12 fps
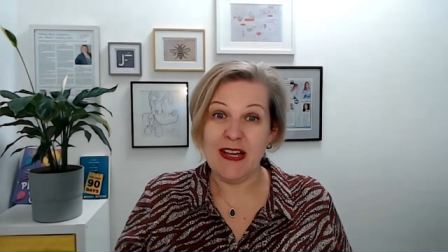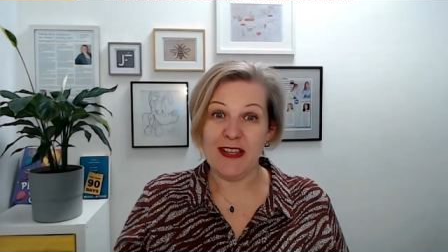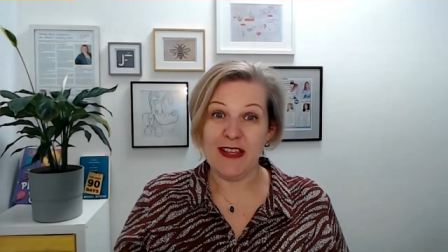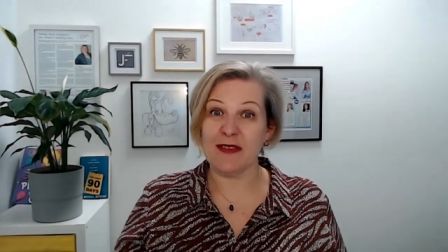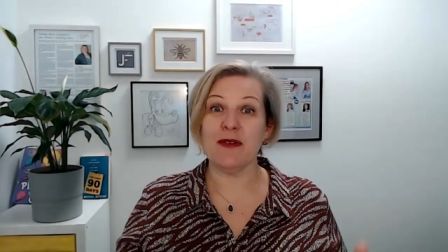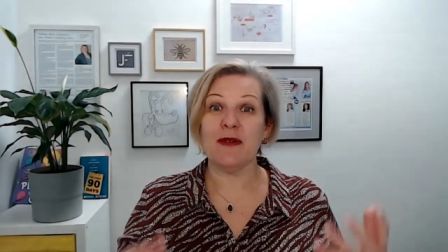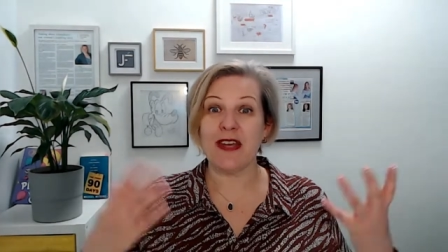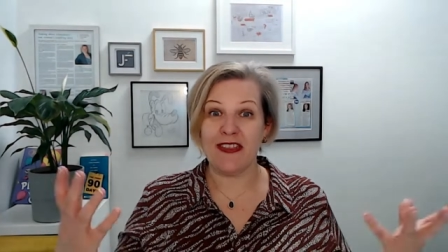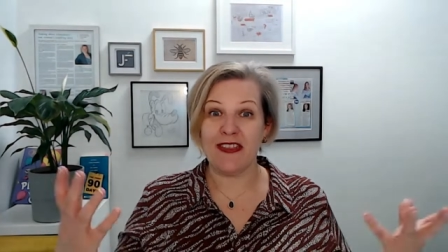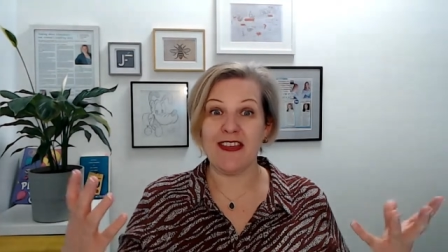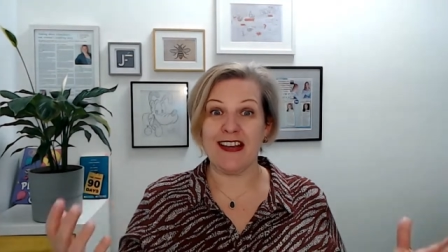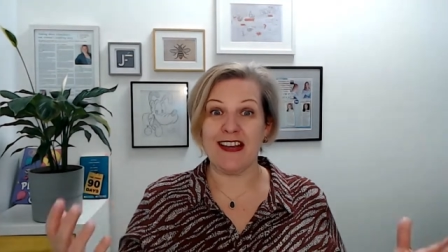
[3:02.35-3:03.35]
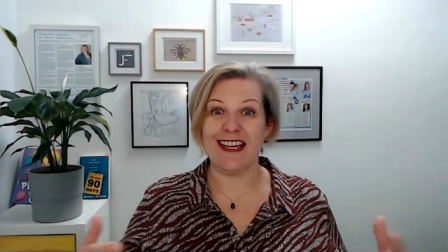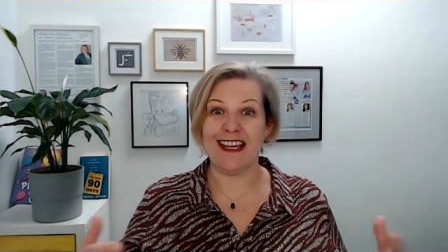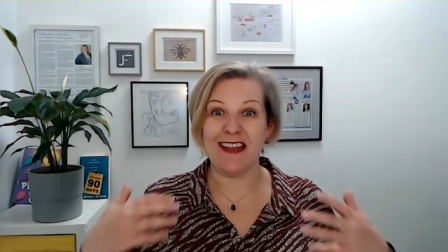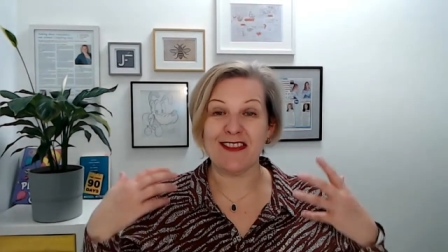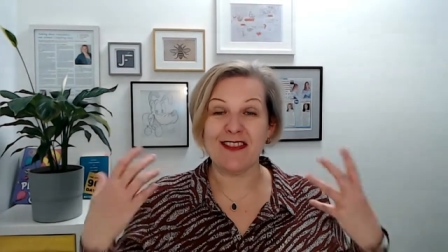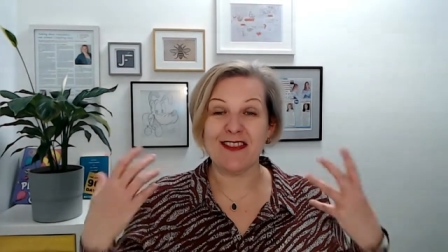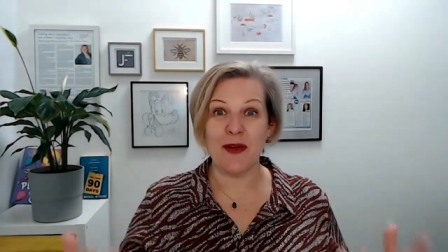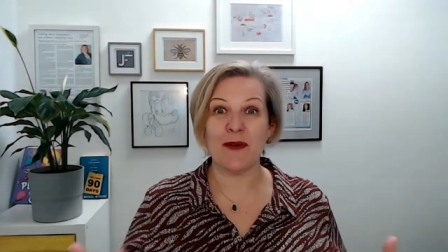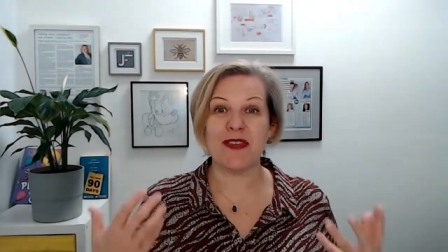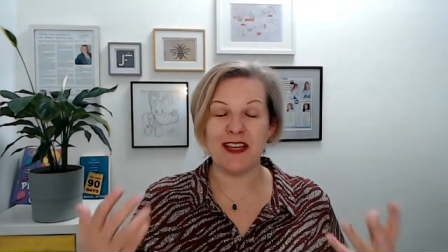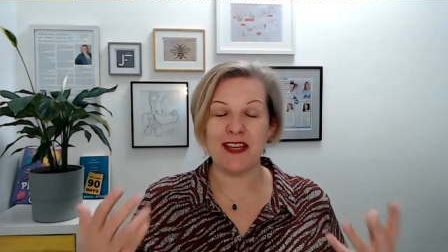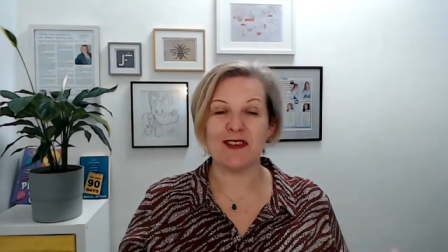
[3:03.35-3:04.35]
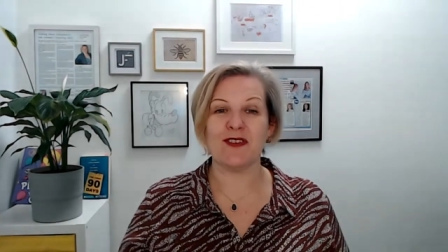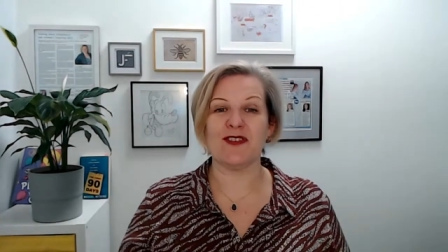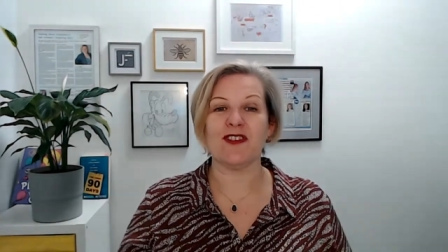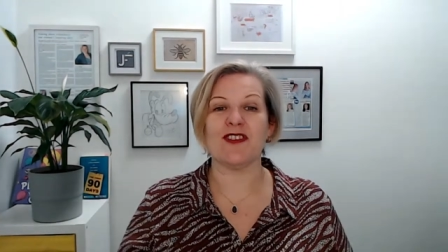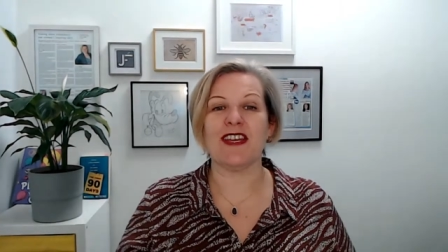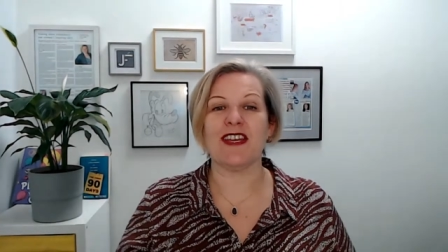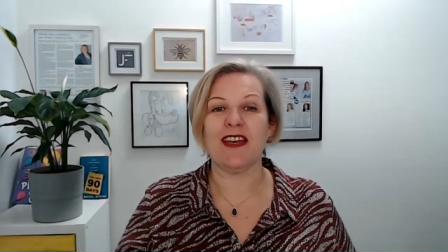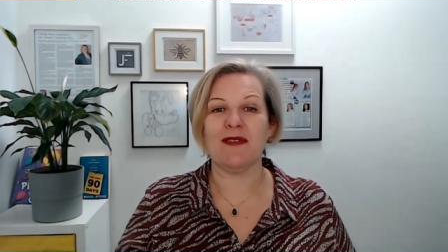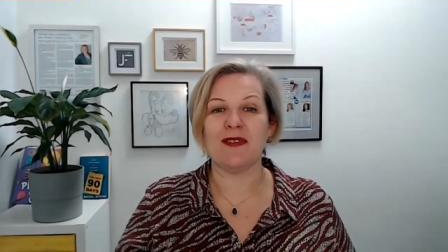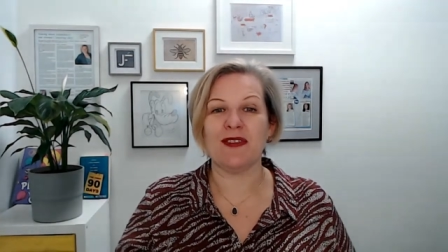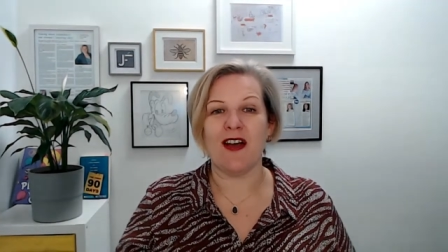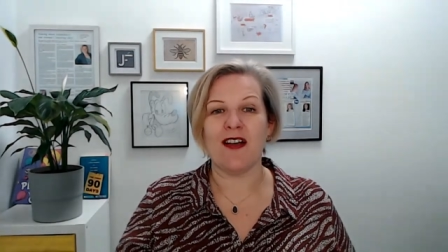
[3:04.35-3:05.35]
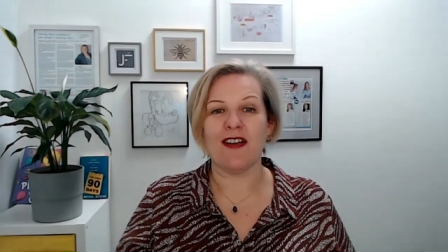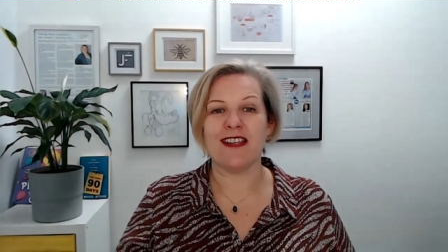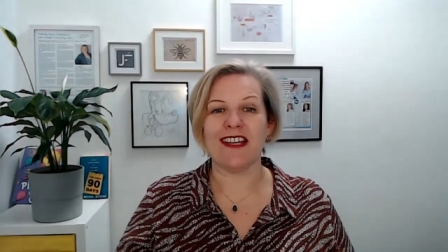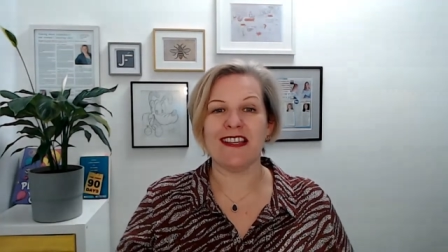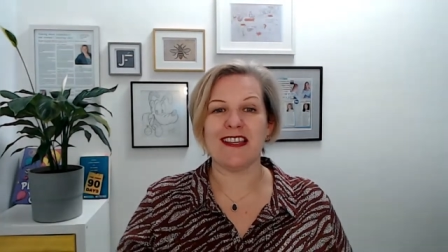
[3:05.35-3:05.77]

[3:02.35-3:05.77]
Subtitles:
So you get the idea. Those things will just get you started.